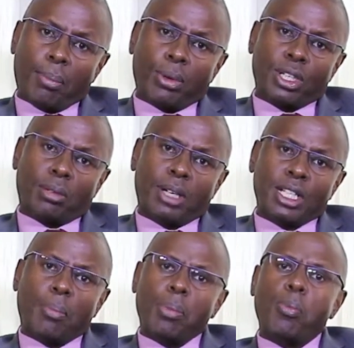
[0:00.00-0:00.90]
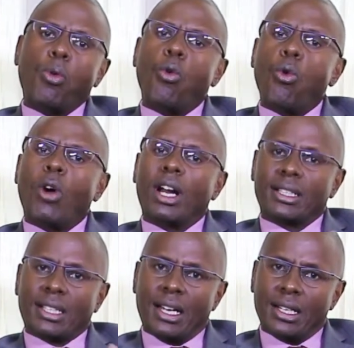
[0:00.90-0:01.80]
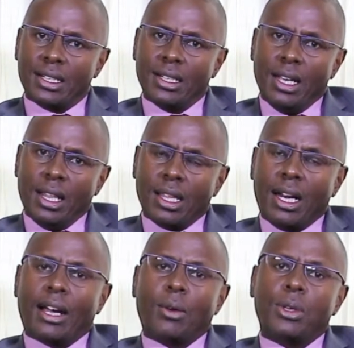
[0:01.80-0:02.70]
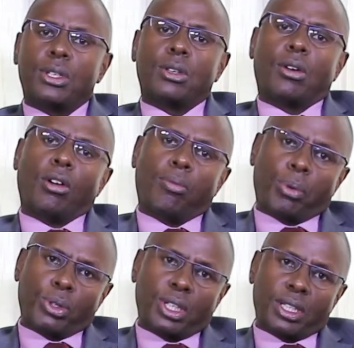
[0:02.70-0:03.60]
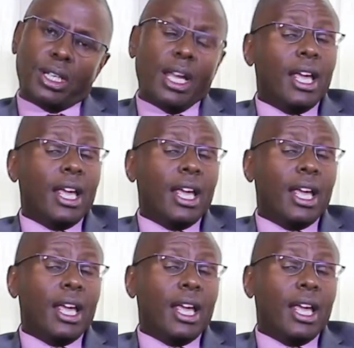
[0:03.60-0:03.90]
project manager, people who understand the language of projects.